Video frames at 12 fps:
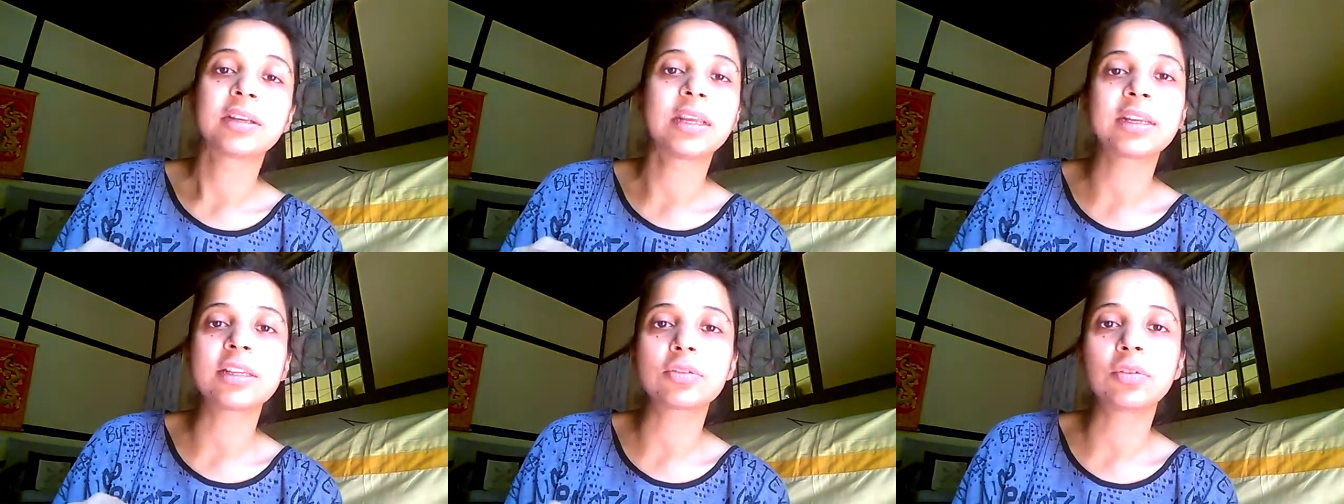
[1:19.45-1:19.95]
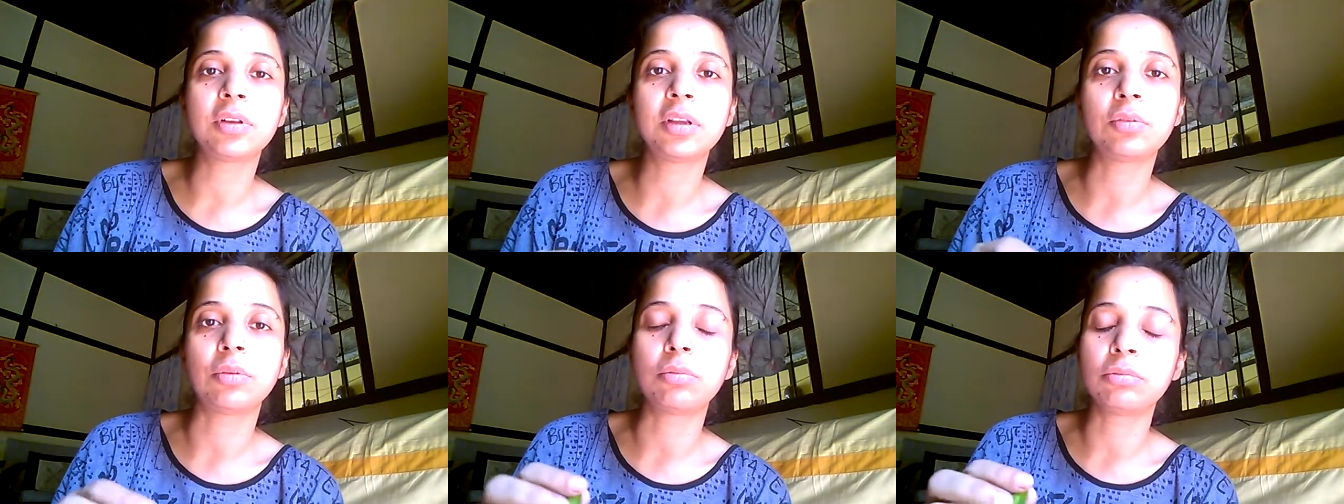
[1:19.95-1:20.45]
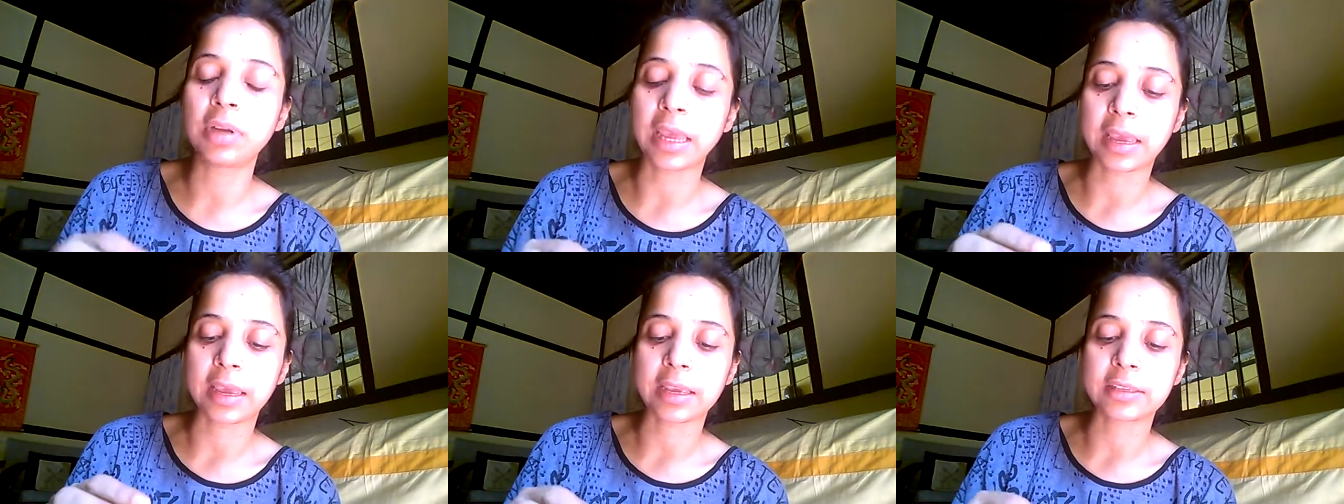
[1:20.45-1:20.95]
that is only known
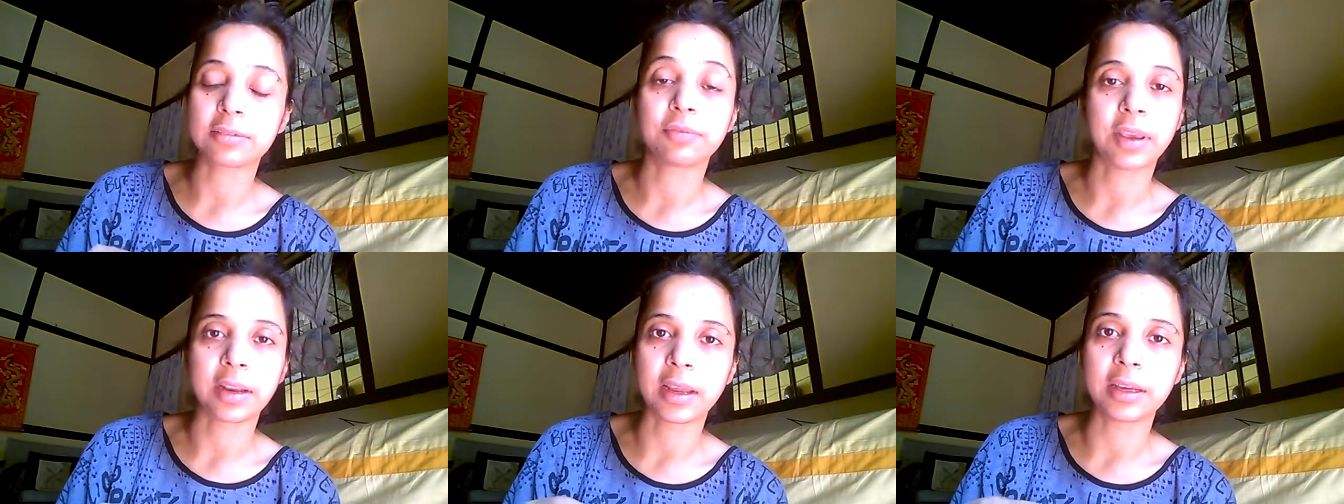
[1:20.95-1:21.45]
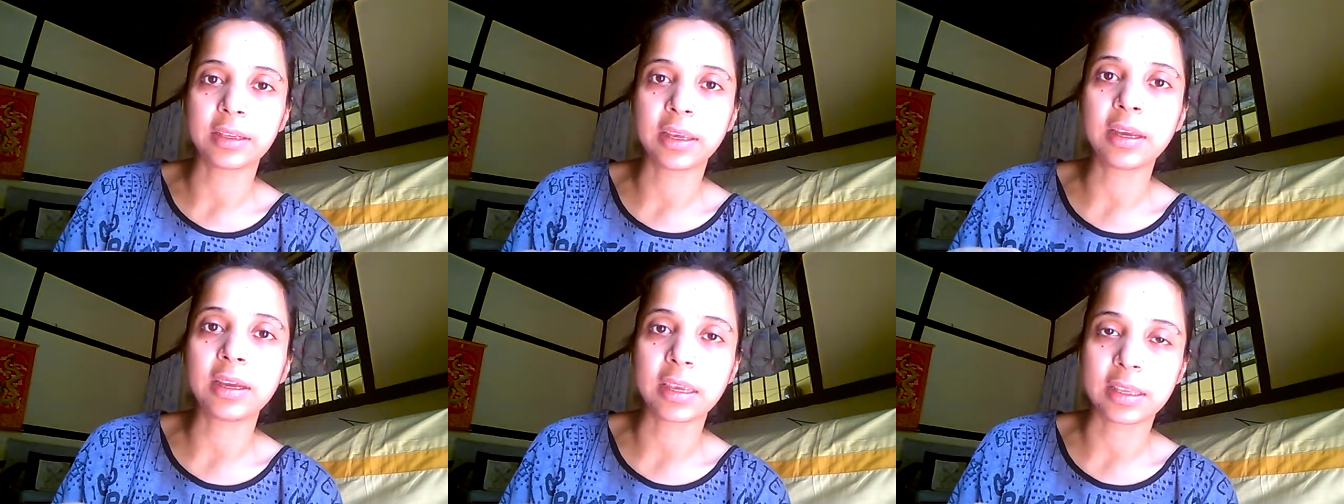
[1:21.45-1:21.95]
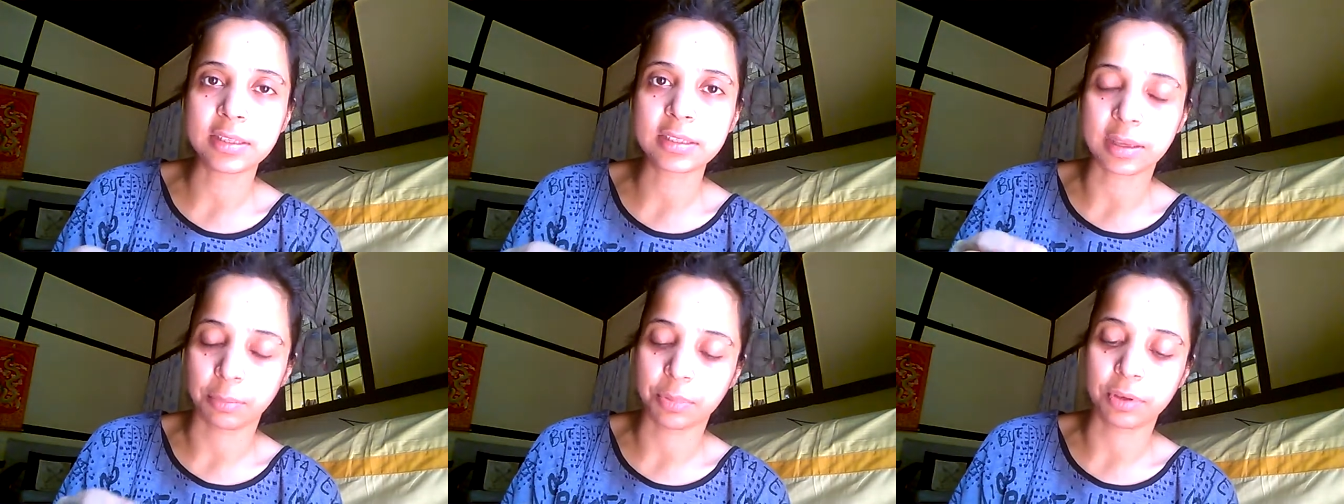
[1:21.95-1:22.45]
as Vairagya in
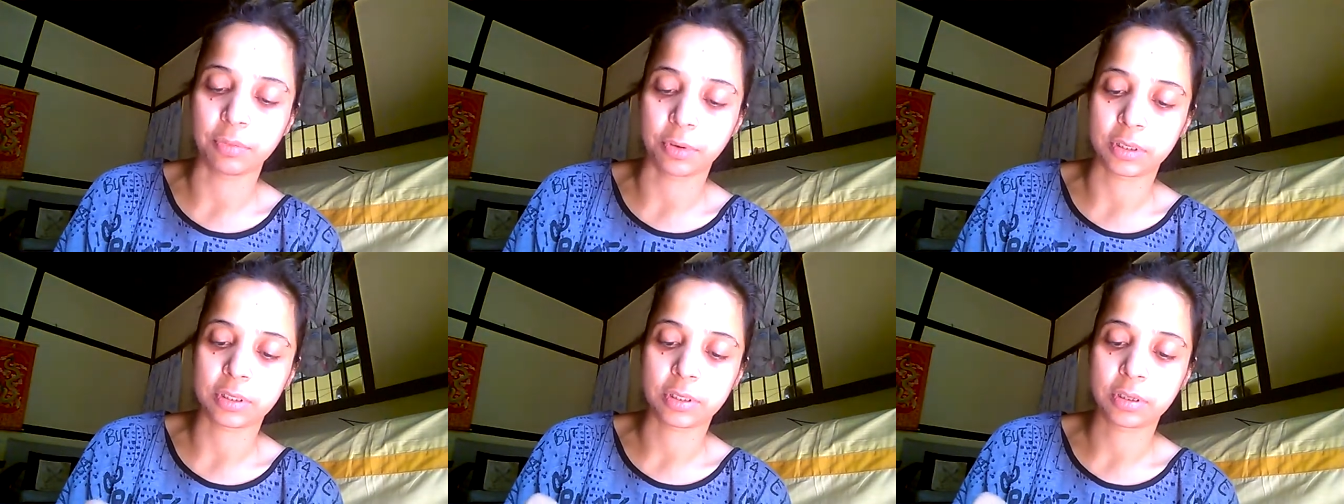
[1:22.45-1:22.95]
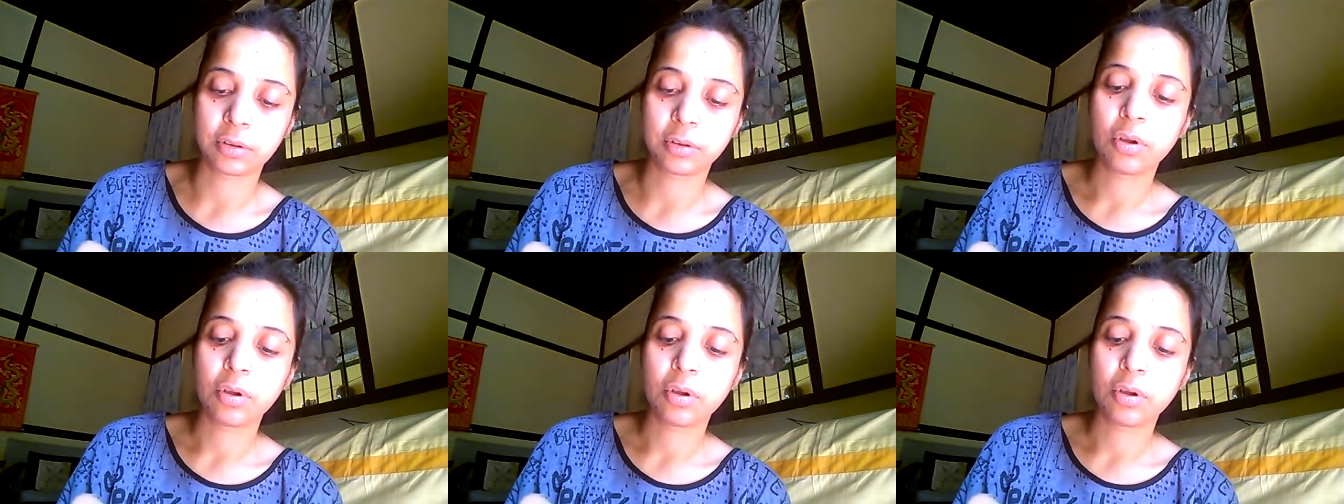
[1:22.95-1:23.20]
simple words.